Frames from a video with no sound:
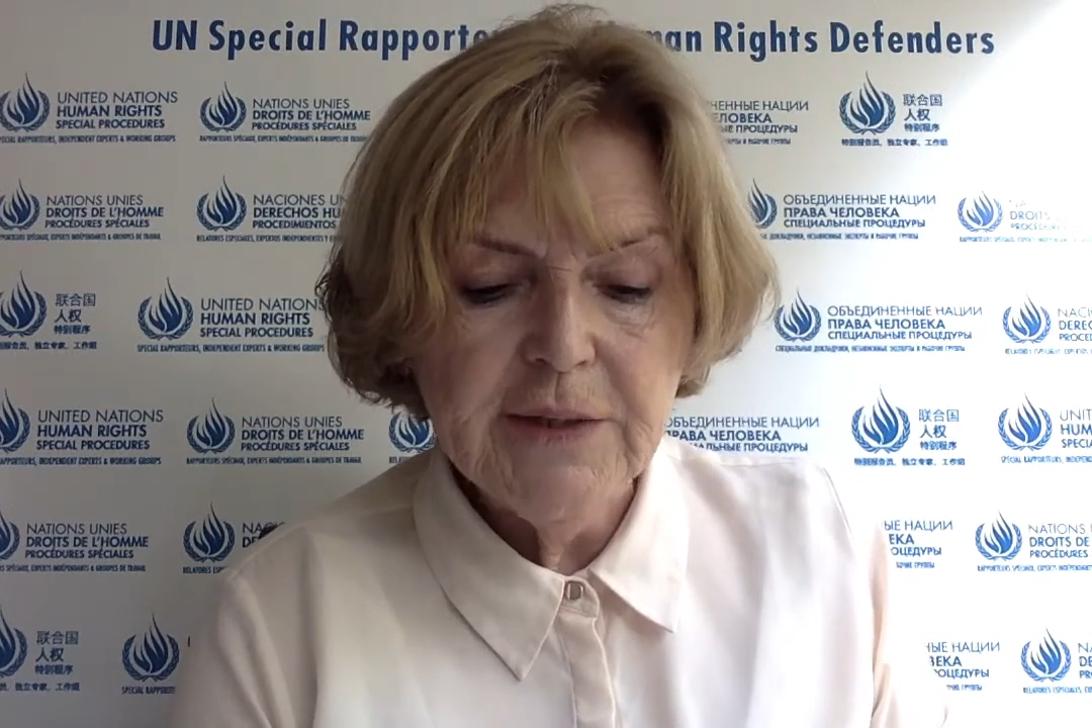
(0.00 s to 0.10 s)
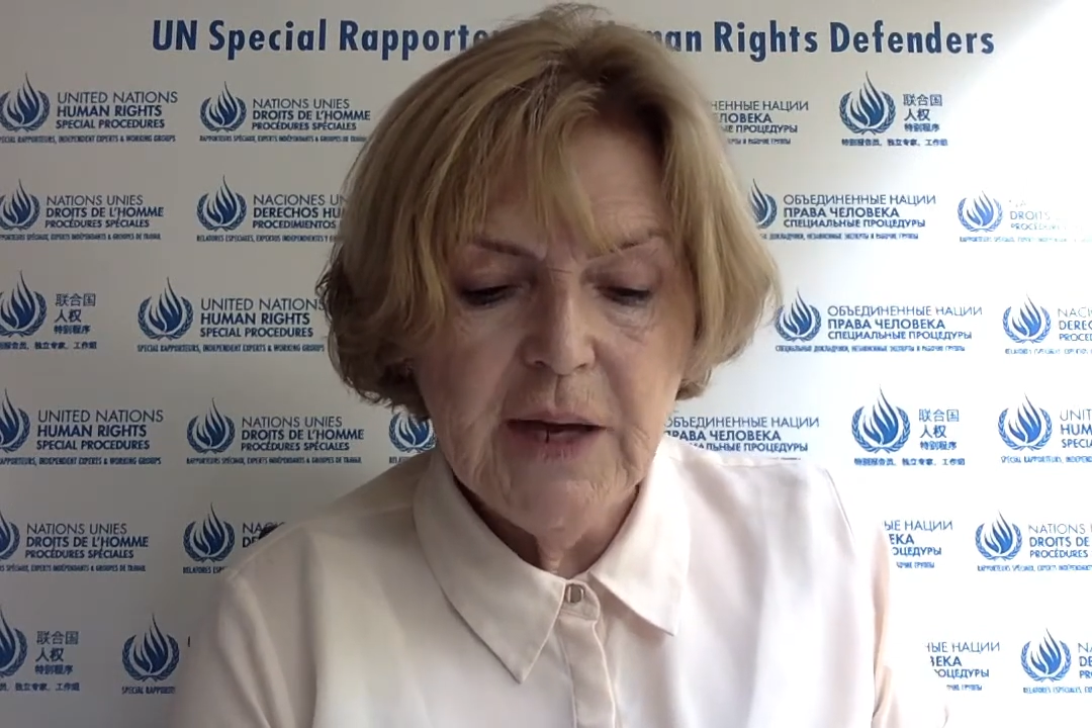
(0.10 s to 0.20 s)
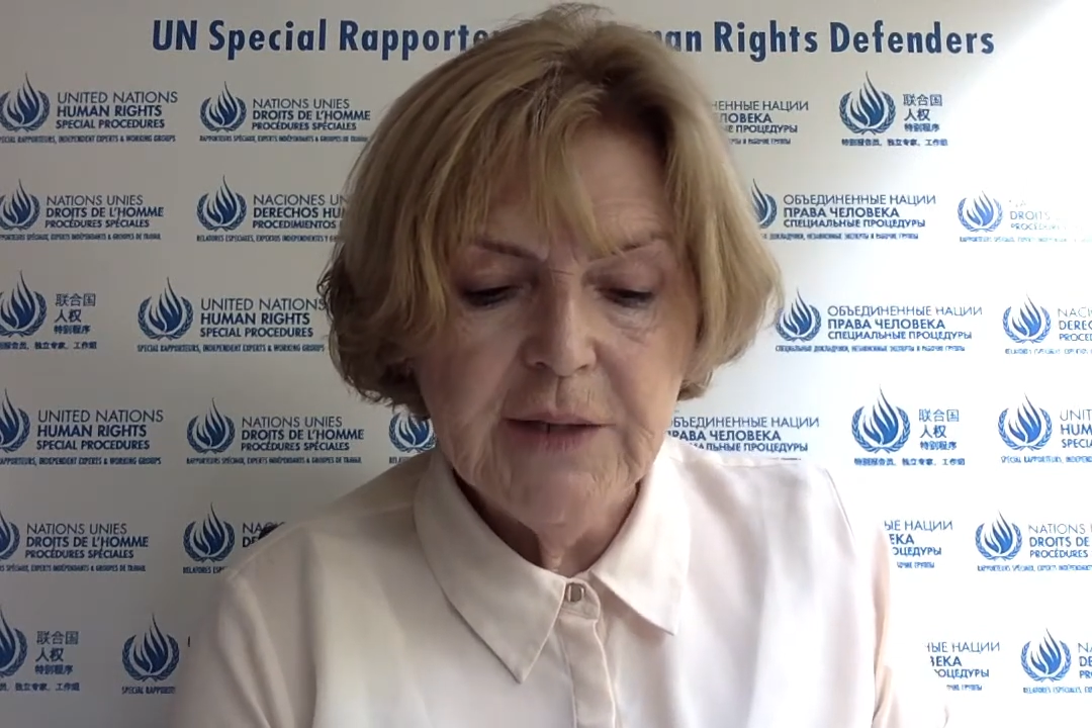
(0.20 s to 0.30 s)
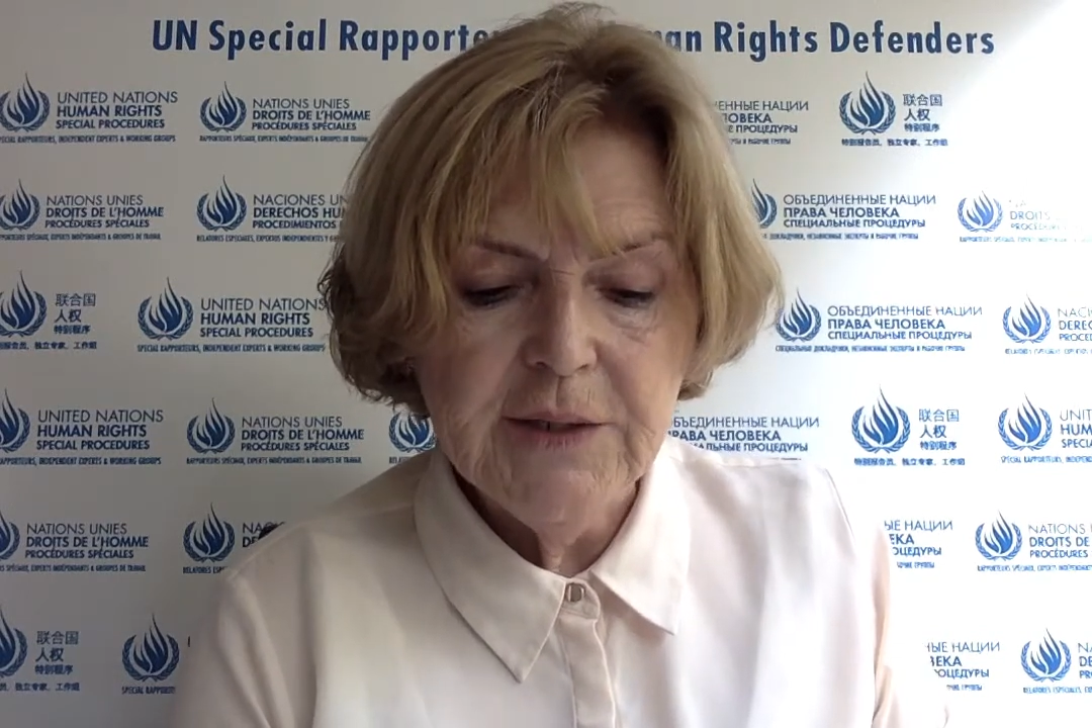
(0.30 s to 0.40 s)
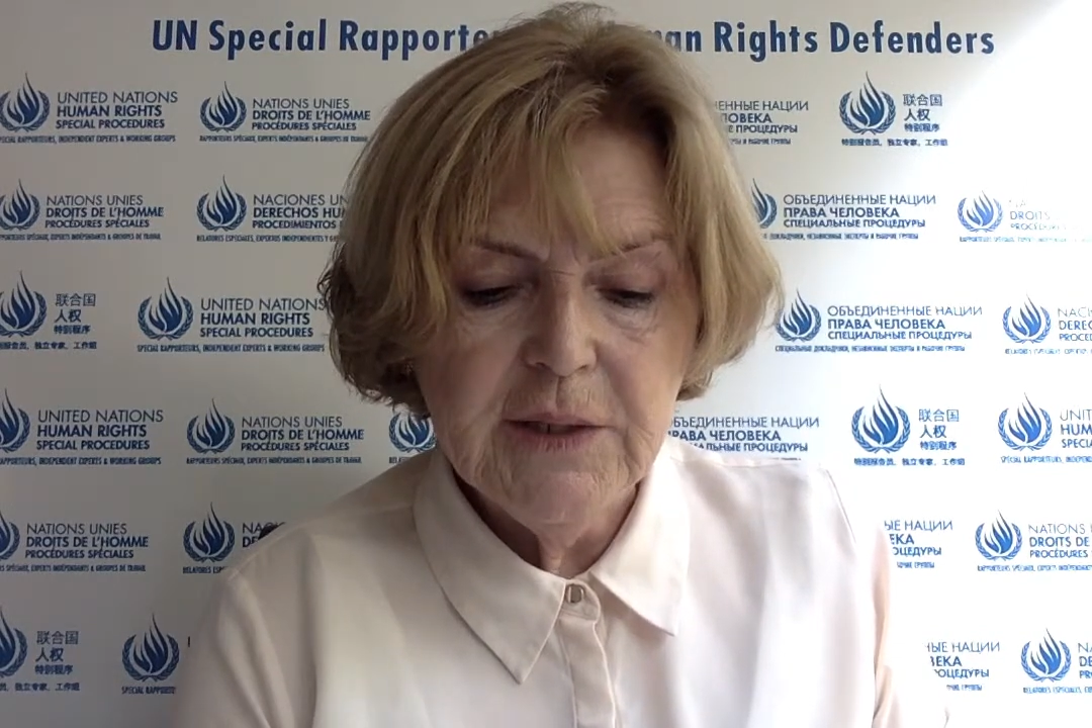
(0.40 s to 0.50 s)

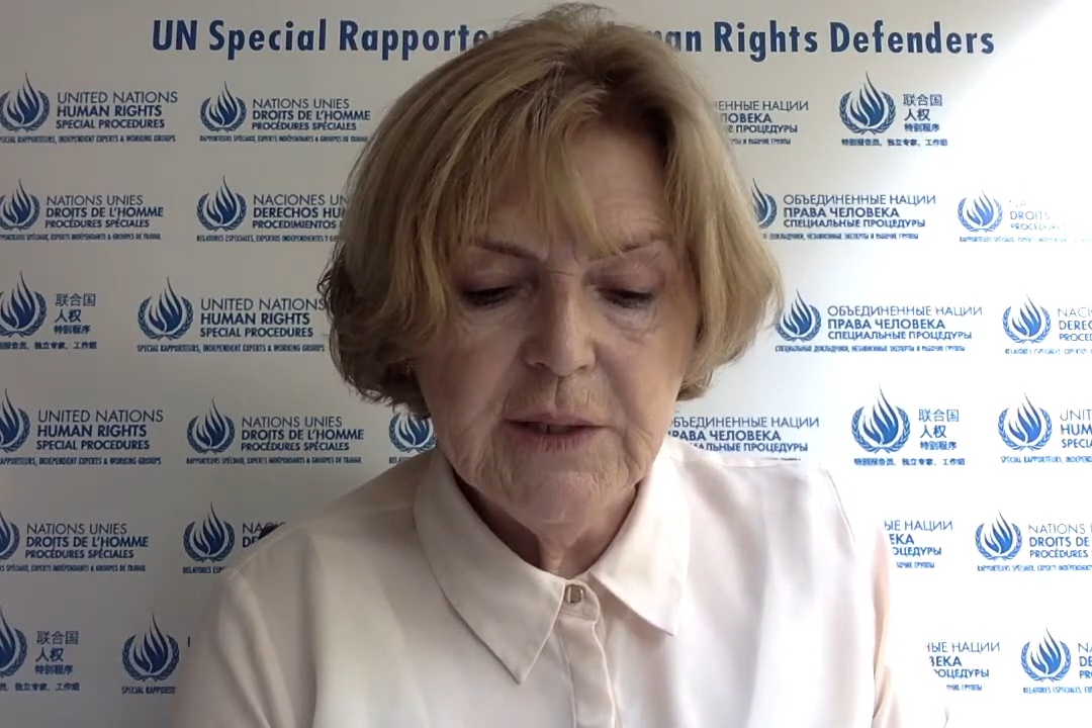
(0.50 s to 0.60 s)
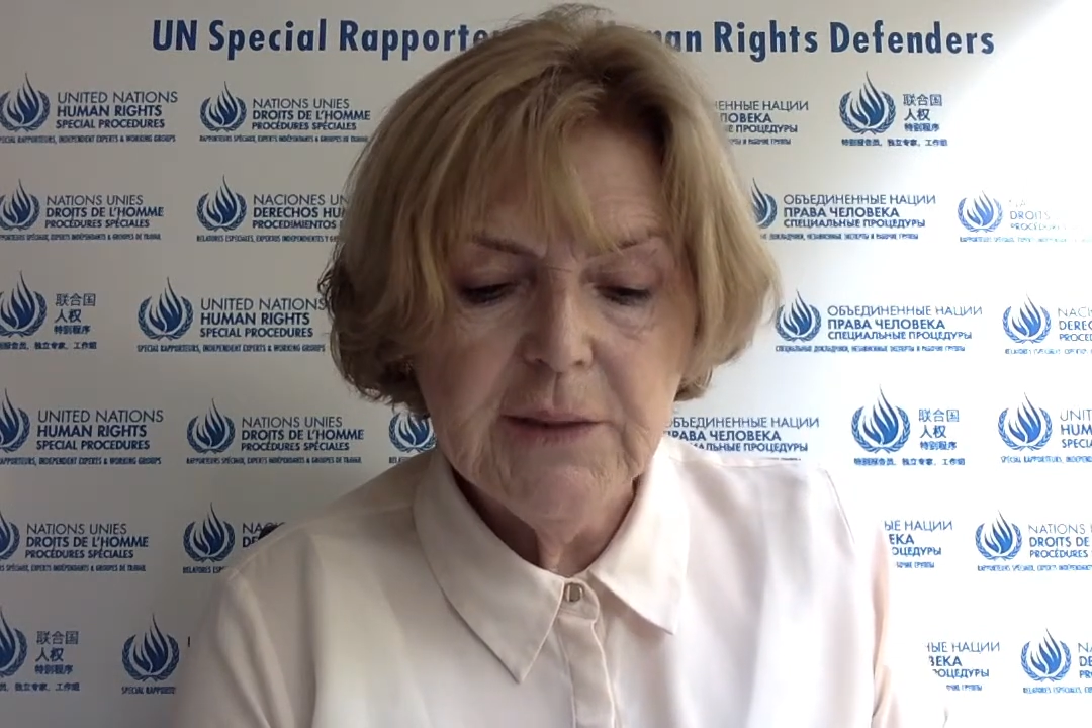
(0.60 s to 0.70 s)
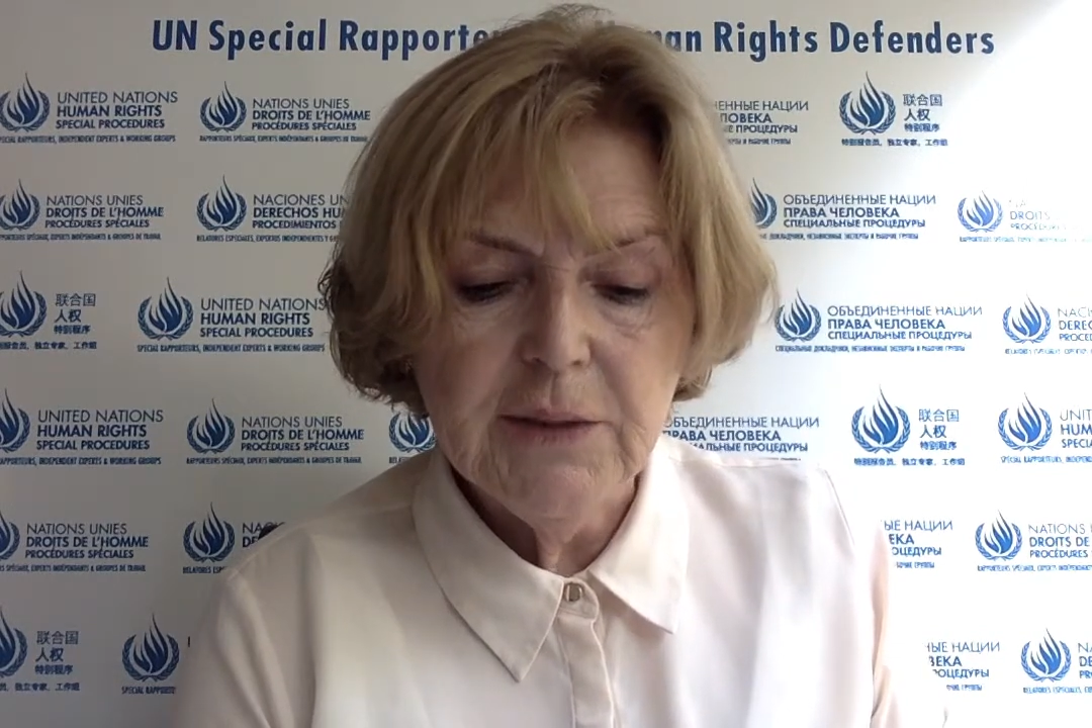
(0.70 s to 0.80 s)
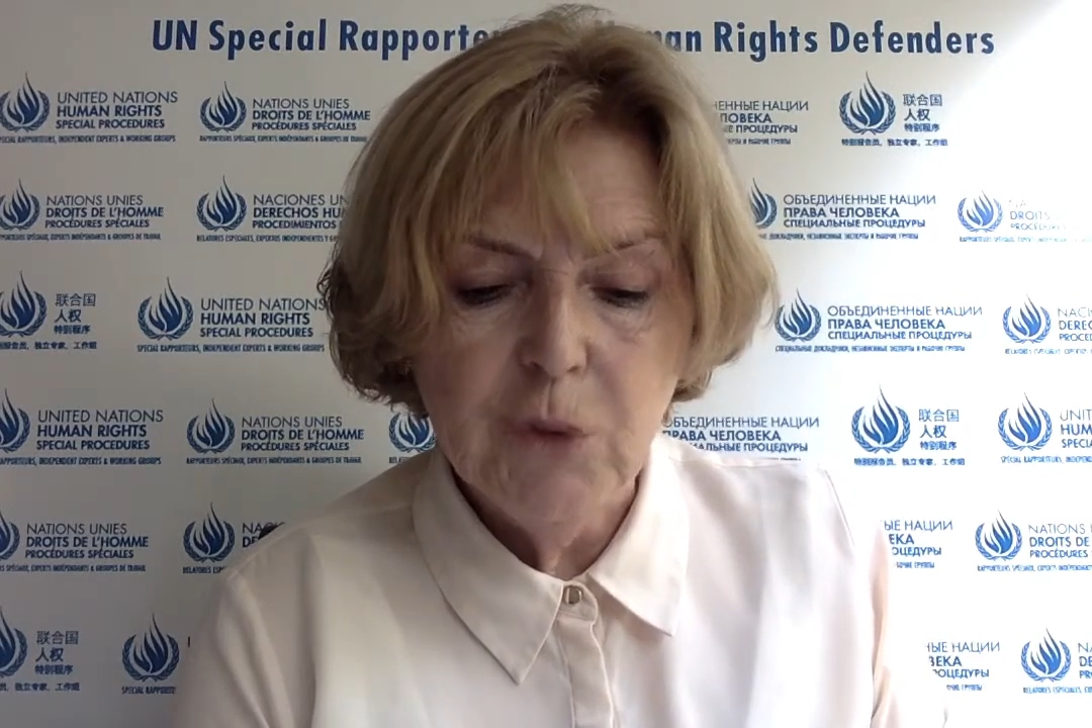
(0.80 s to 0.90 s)
ideas and